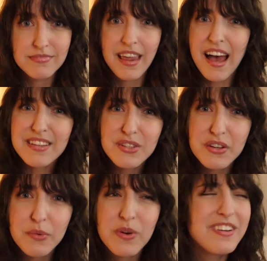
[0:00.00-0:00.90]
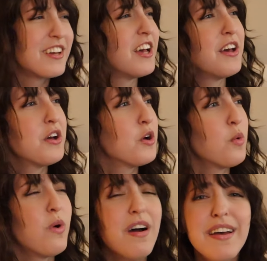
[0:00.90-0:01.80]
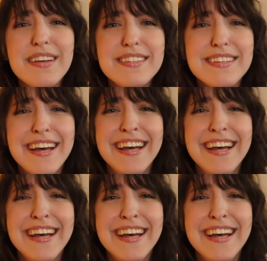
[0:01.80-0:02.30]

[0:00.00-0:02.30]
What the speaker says: That's good at... What?